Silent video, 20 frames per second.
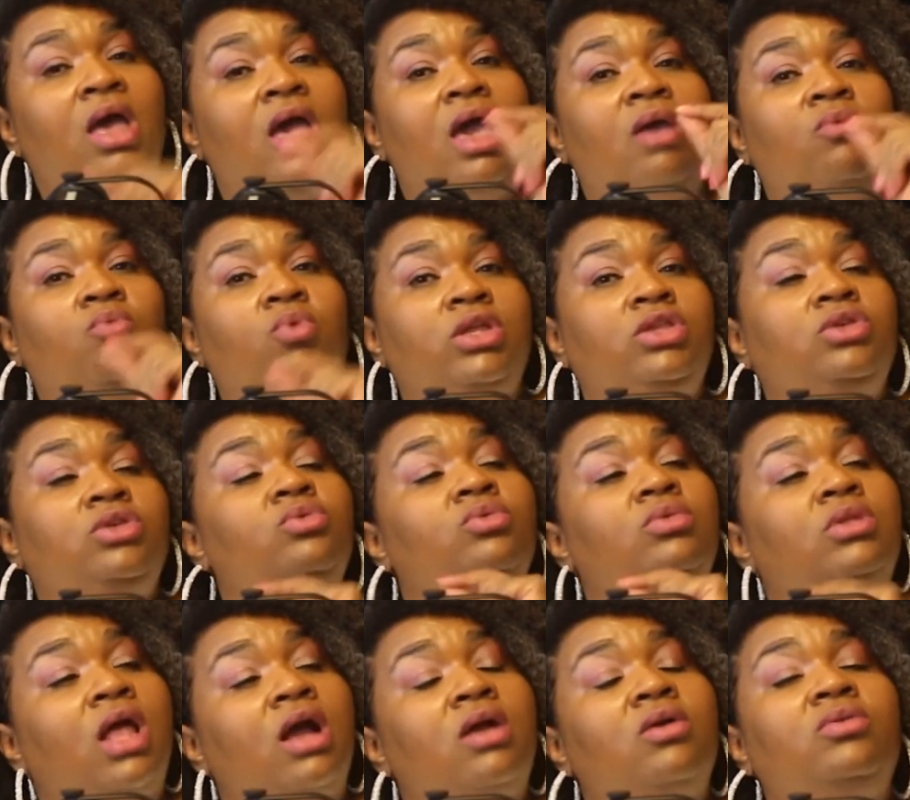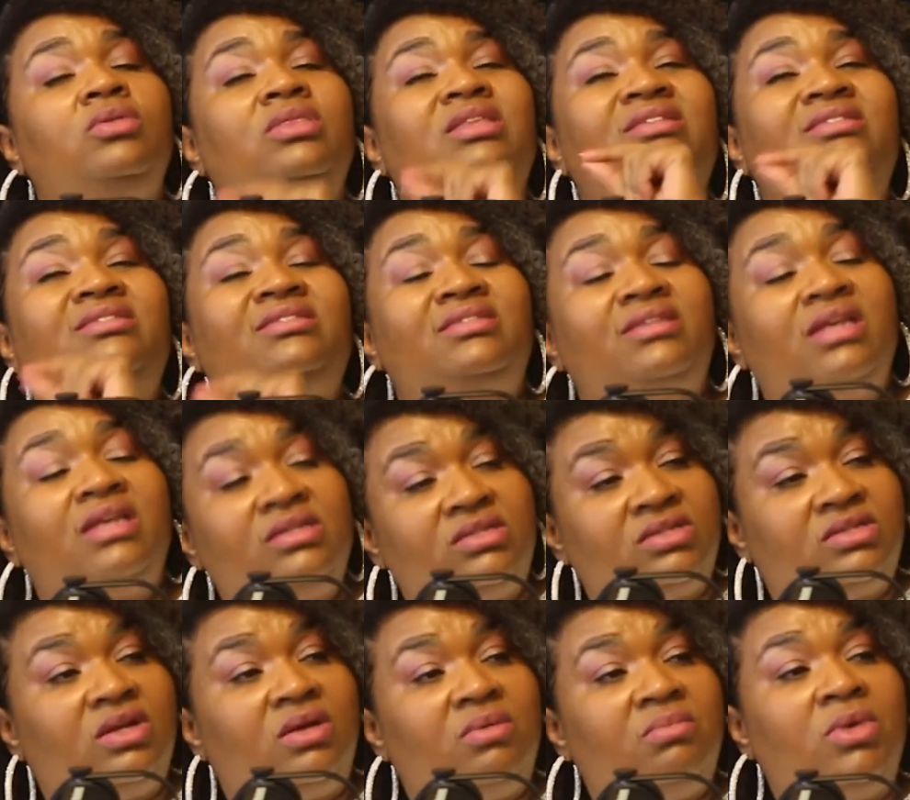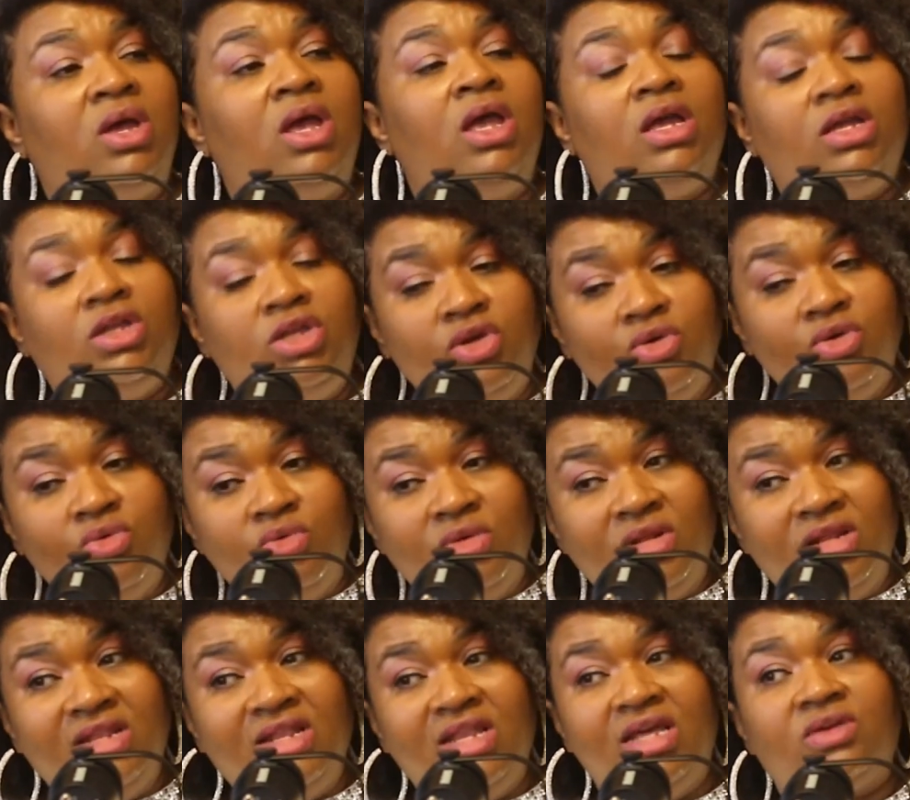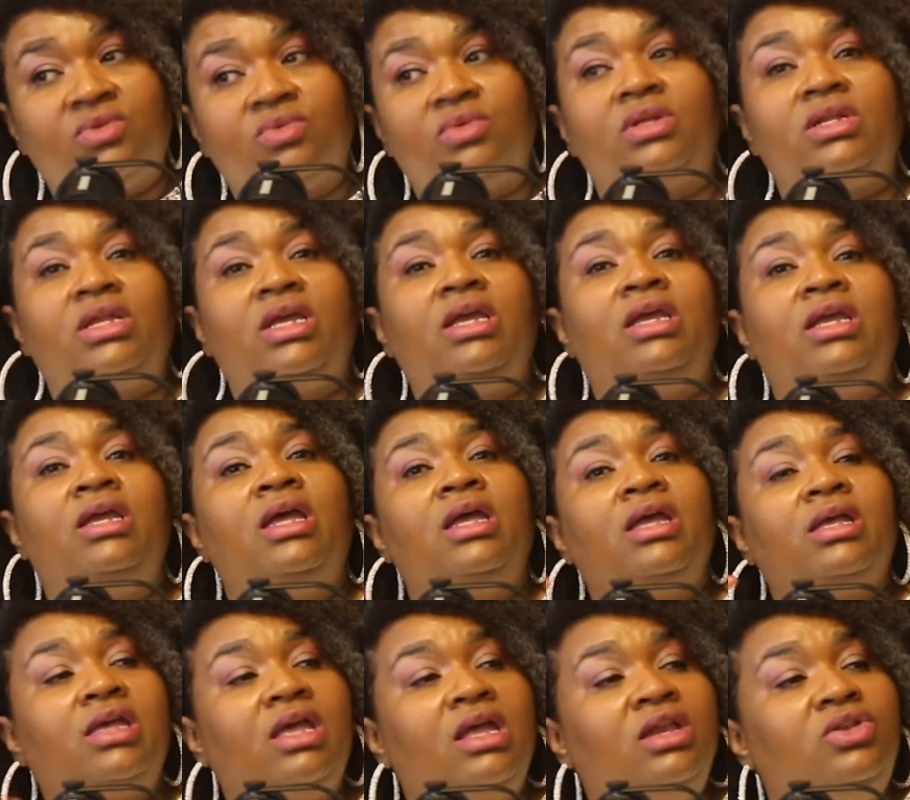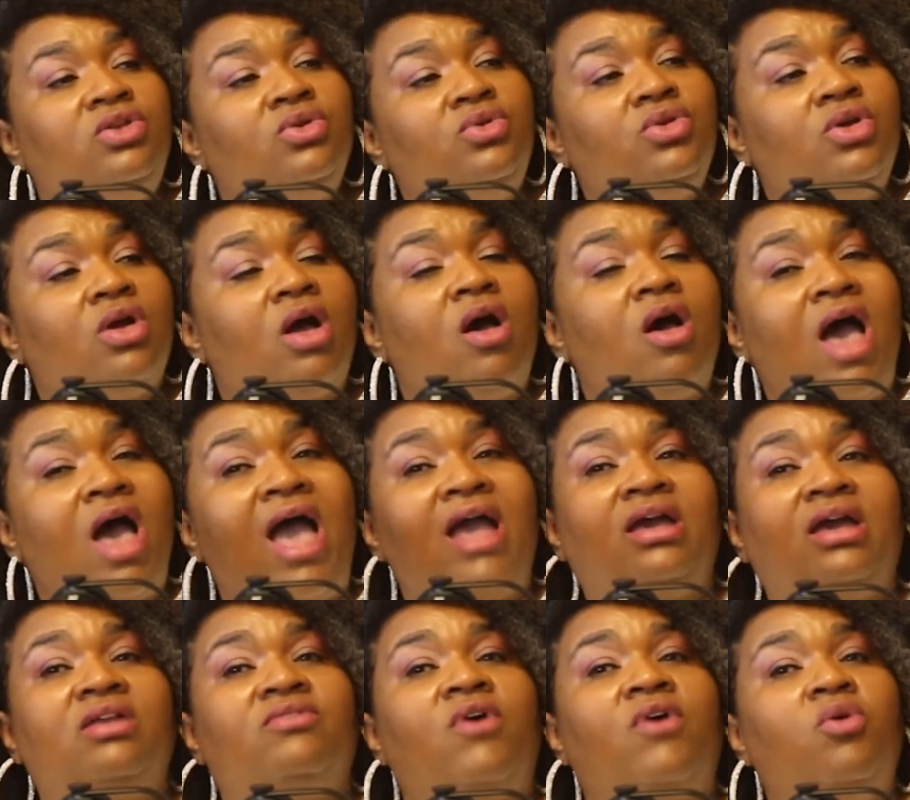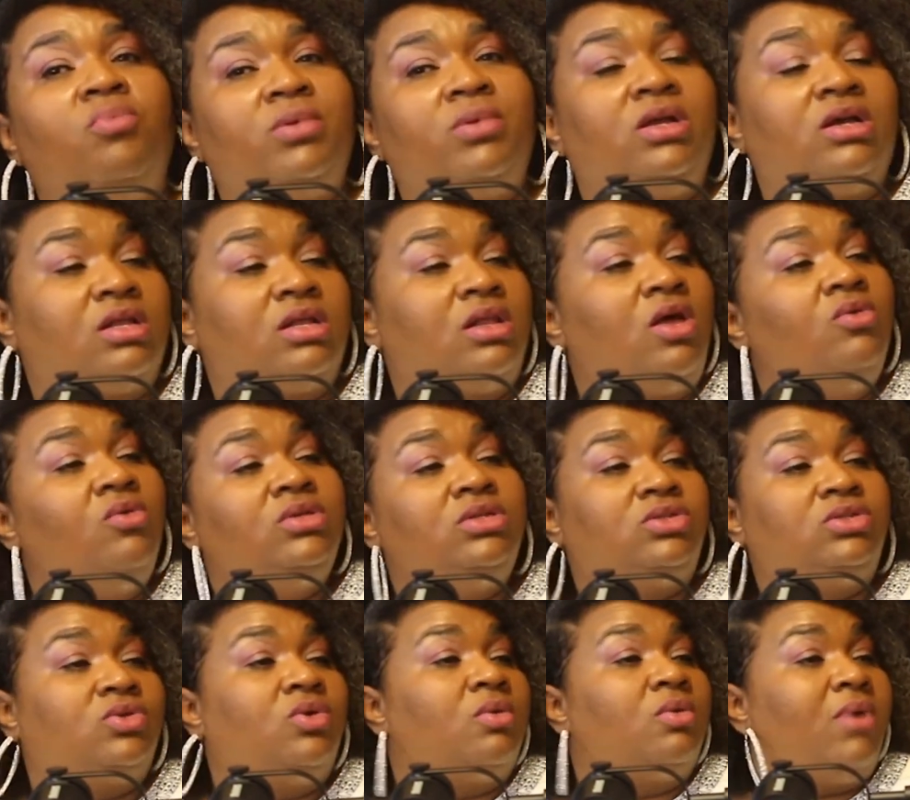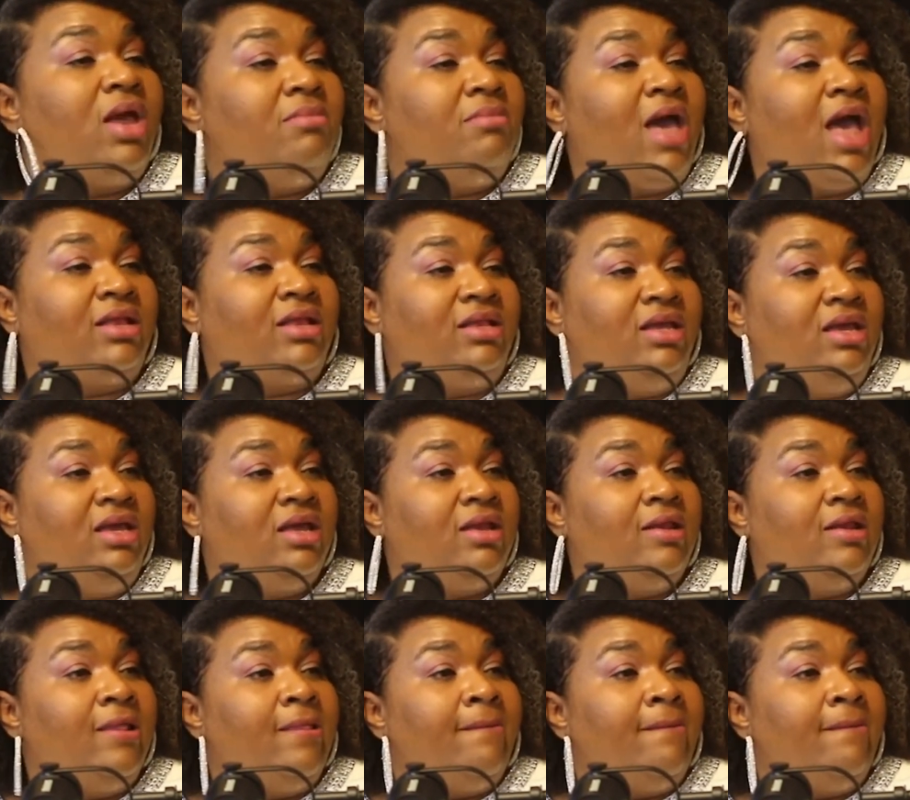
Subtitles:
And when you learn the system, you literally can do your own. I could have opened a clothing store way back then.